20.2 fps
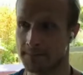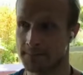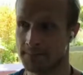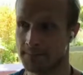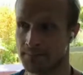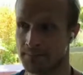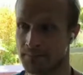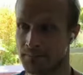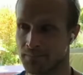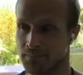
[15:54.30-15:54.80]

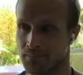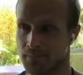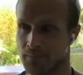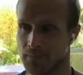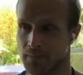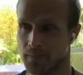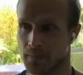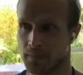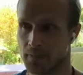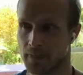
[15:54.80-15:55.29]

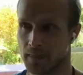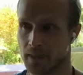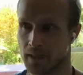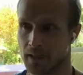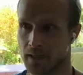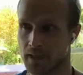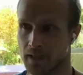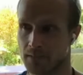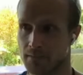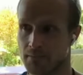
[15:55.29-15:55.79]

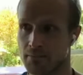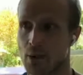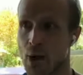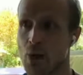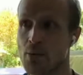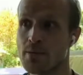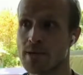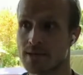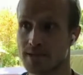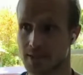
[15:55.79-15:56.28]

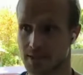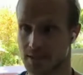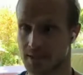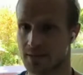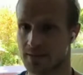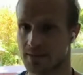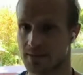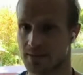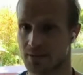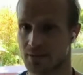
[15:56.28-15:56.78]

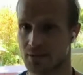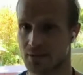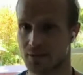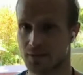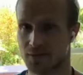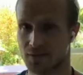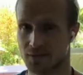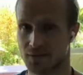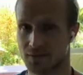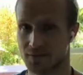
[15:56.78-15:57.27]
moment of
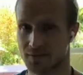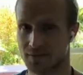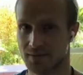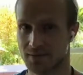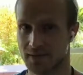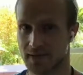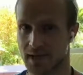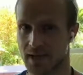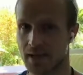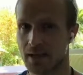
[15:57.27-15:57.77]

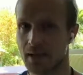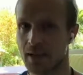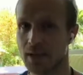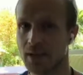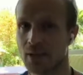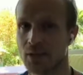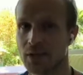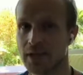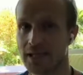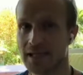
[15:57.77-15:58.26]
kind of
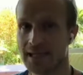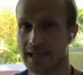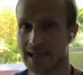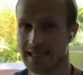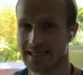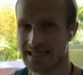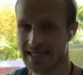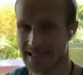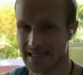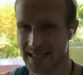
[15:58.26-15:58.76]
looking
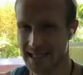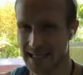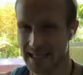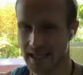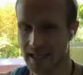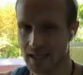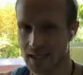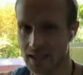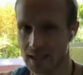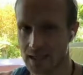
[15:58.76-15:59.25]
and
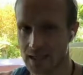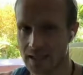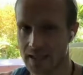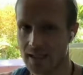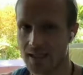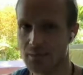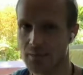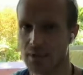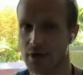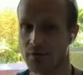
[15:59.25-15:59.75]
seeing a
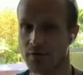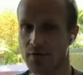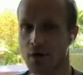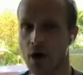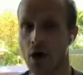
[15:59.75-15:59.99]
little bit of